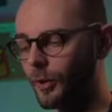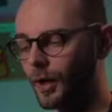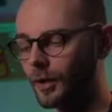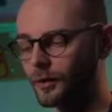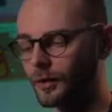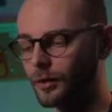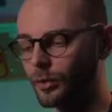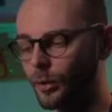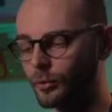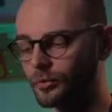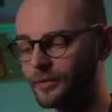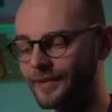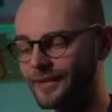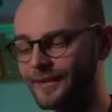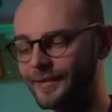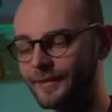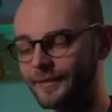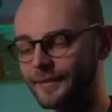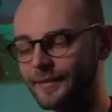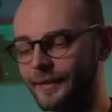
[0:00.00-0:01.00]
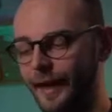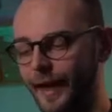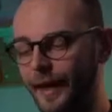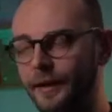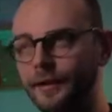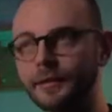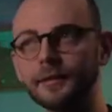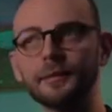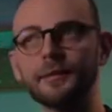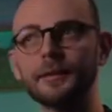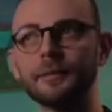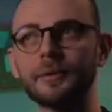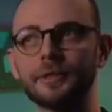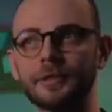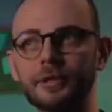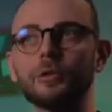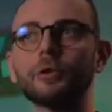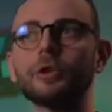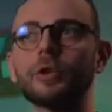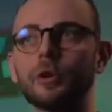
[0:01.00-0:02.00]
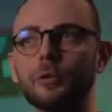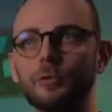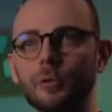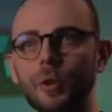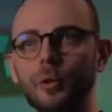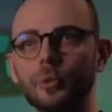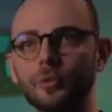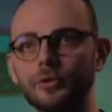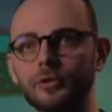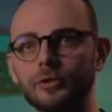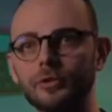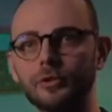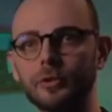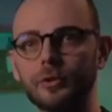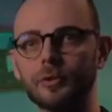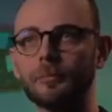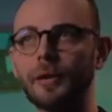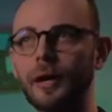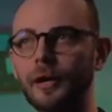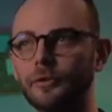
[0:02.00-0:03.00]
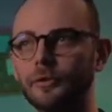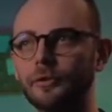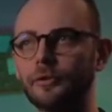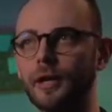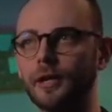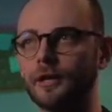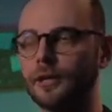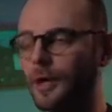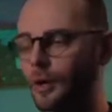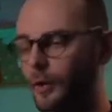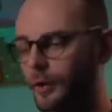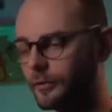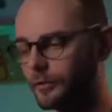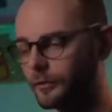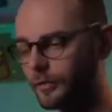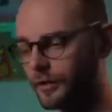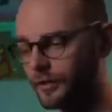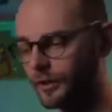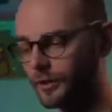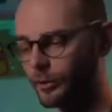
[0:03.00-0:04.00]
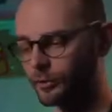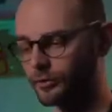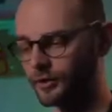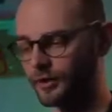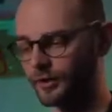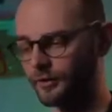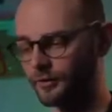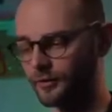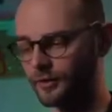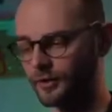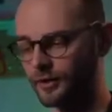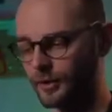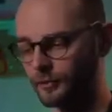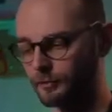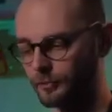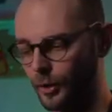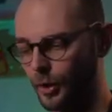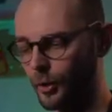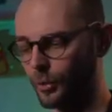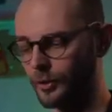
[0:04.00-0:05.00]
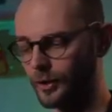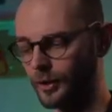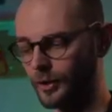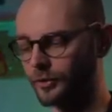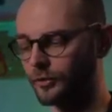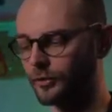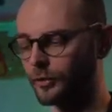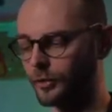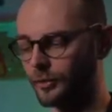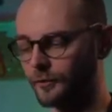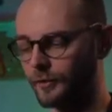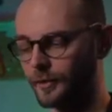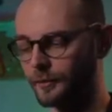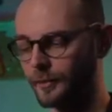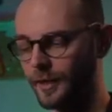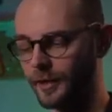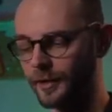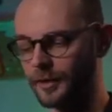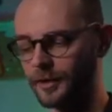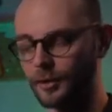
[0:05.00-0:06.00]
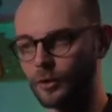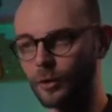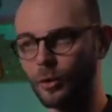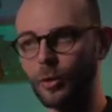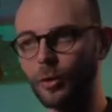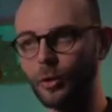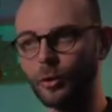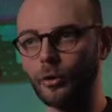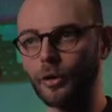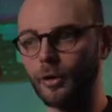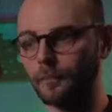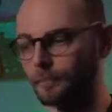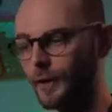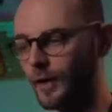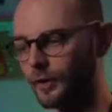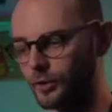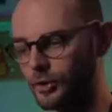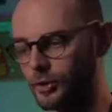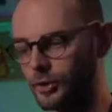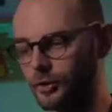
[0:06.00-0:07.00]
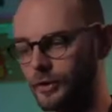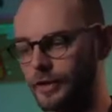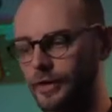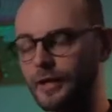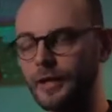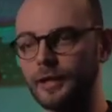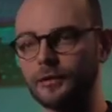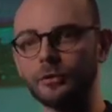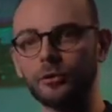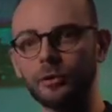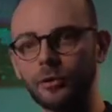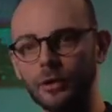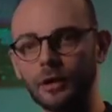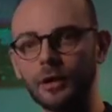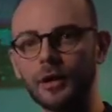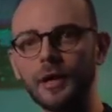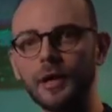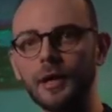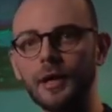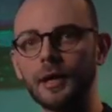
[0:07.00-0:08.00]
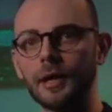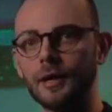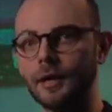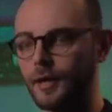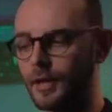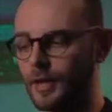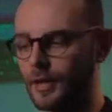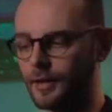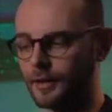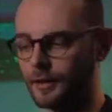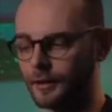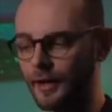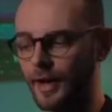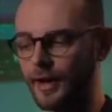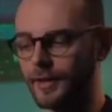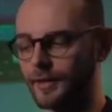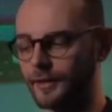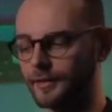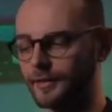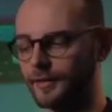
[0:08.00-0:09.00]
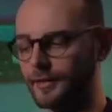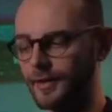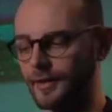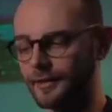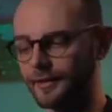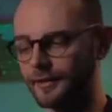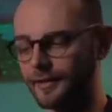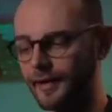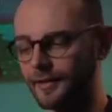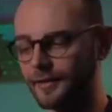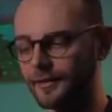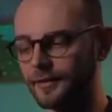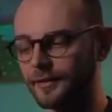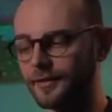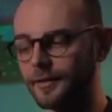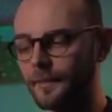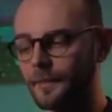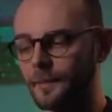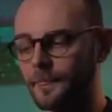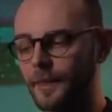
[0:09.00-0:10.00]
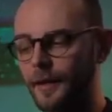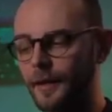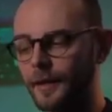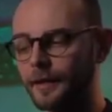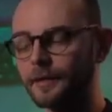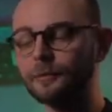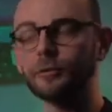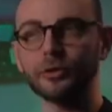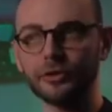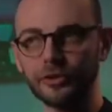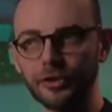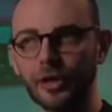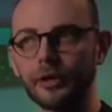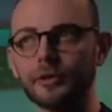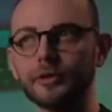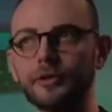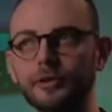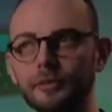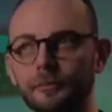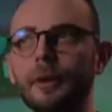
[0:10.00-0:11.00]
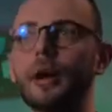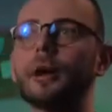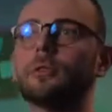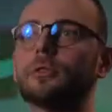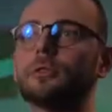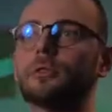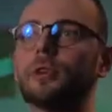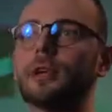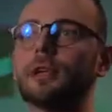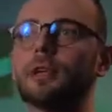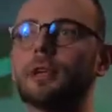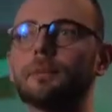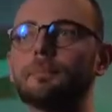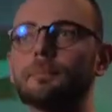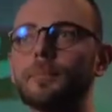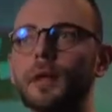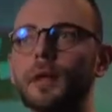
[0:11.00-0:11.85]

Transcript: while the coating is intact, the material won't biodegrade. However, when the coating is physically broken, so if I make a hole or a puncture in it or crack it in any sense, it will start biodegrading.